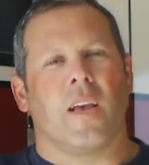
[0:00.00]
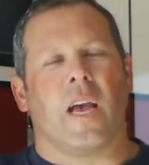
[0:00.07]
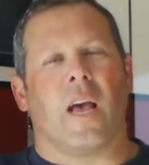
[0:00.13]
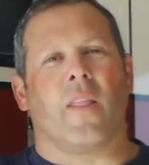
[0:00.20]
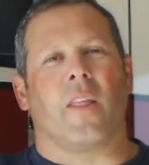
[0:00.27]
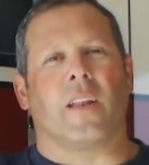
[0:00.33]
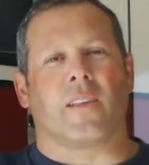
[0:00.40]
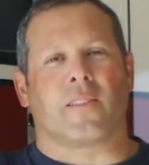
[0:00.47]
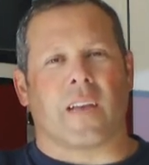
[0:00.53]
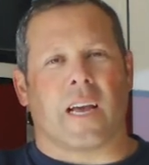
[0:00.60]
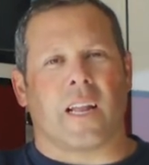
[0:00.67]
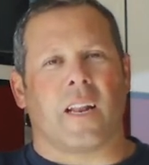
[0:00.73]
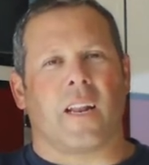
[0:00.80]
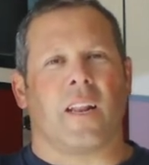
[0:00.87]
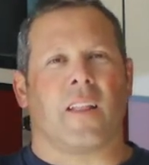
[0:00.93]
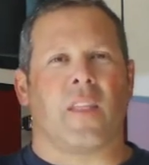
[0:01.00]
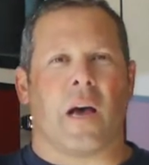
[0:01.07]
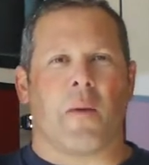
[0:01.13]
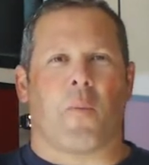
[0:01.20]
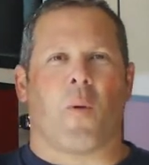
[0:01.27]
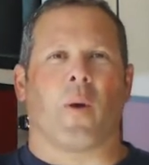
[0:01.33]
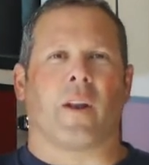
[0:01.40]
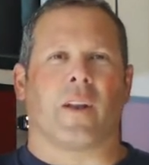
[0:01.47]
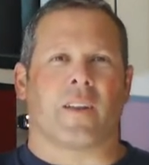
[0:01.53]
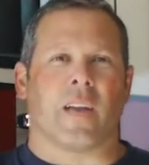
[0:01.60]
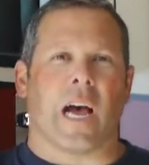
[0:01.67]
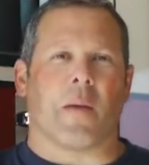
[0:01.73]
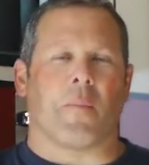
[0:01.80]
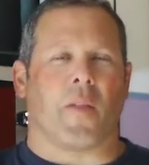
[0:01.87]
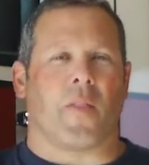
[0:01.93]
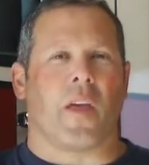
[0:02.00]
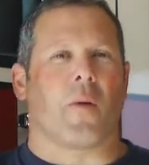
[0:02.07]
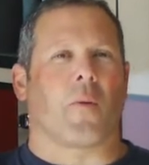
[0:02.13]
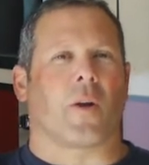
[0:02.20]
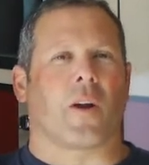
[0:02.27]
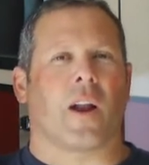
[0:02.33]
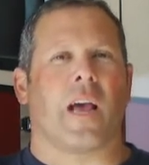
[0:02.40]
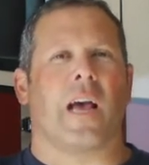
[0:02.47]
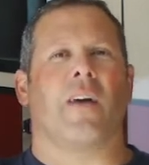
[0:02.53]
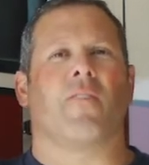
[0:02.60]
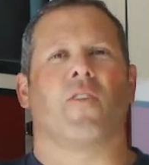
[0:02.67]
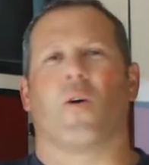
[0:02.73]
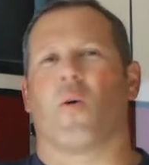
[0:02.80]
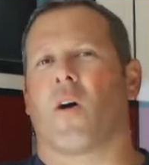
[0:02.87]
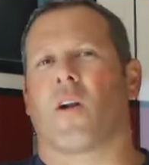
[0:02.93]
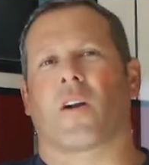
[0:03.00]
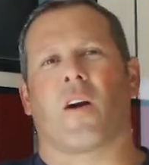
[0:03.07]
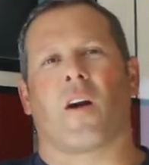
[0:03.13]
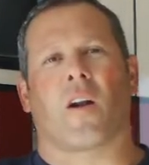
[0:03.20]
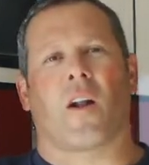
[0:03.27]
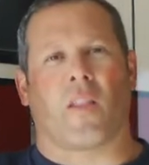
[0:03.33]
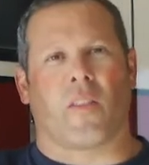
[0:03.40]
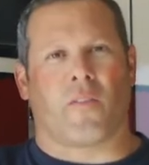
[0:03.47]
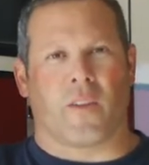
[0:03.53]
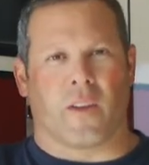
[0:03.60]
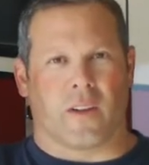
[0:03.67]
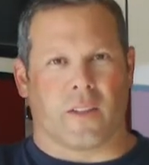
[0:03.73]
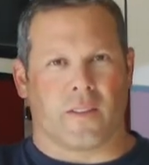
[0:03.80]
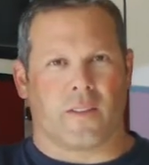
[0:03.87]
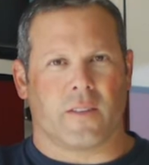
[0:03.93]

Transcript: and they decided at that point in time that they were going to have no honor guard on the field.